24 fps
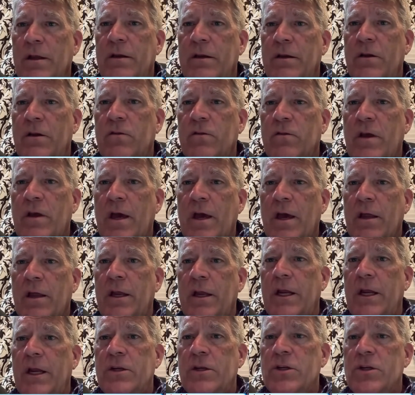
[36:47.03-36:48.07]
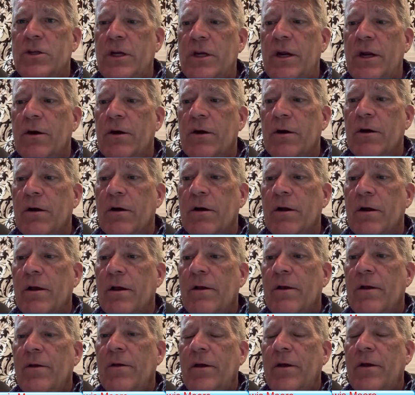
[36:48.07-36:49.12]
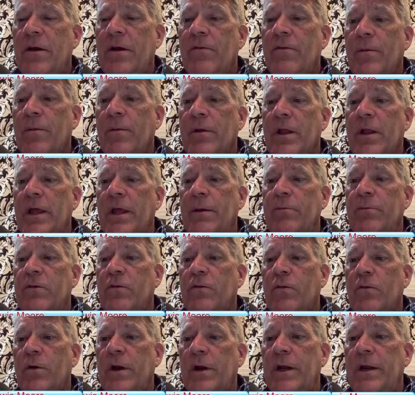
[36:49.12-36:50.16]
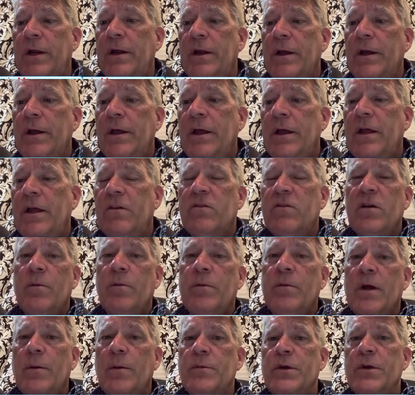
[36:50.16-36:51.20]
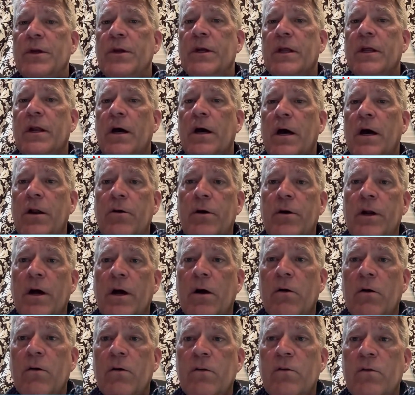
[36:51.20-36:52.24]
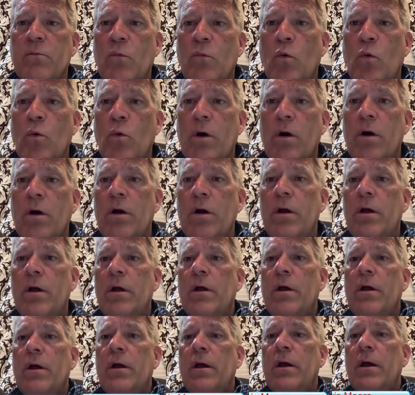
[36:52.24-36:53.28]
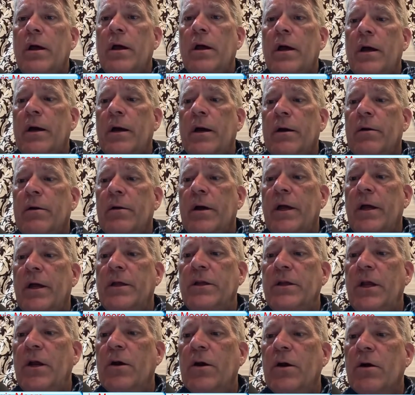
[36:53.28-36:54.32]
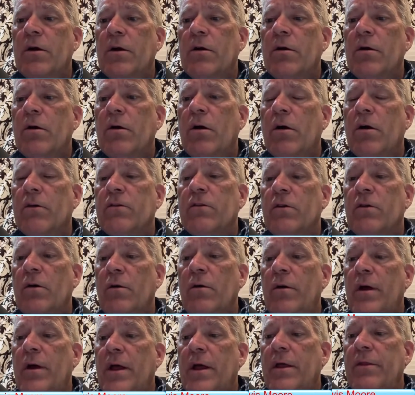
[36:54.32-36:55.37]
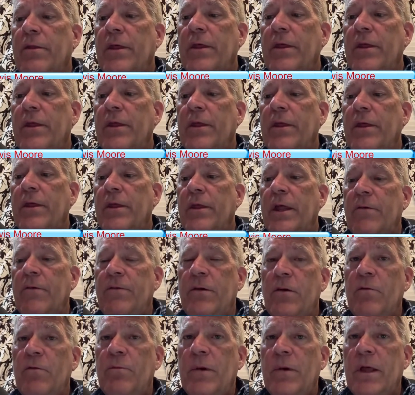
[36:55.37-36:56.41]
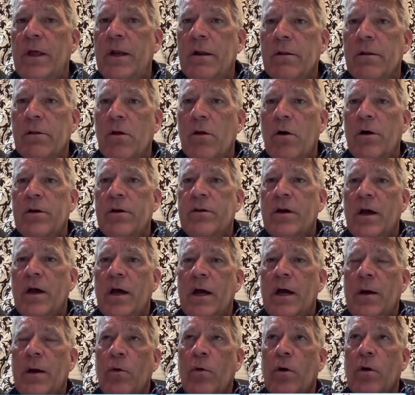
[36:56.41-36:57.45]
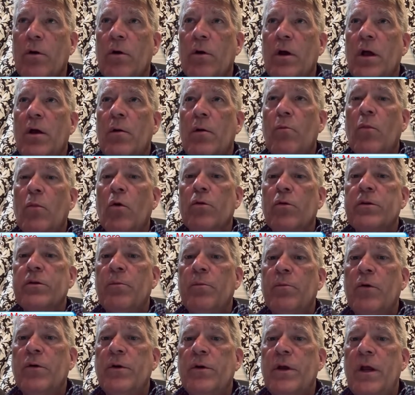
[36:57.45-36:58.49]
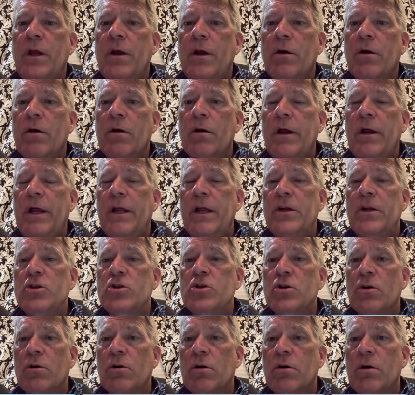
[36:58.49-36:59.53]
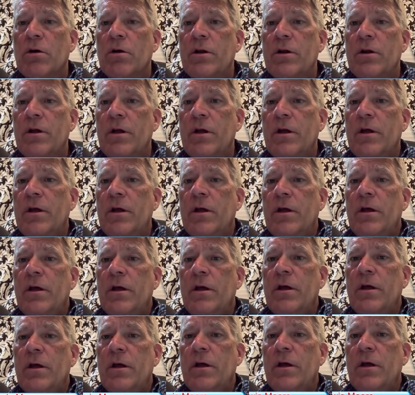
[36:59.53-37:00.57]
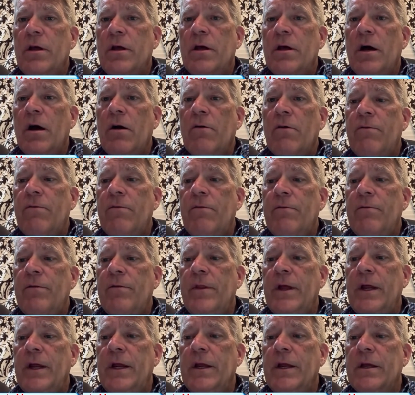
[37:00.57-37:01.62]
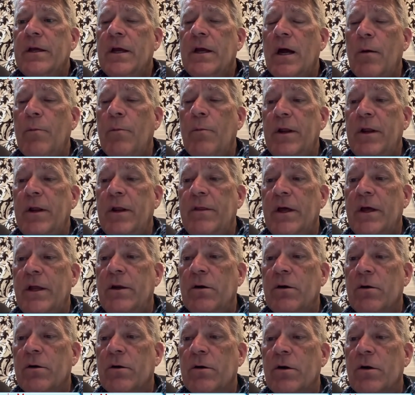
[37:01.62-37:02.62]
discount each year if I'm claims free. And sometimes you can get $100 more a year also. Then if you've been a long time or multiple year insured of the company that you're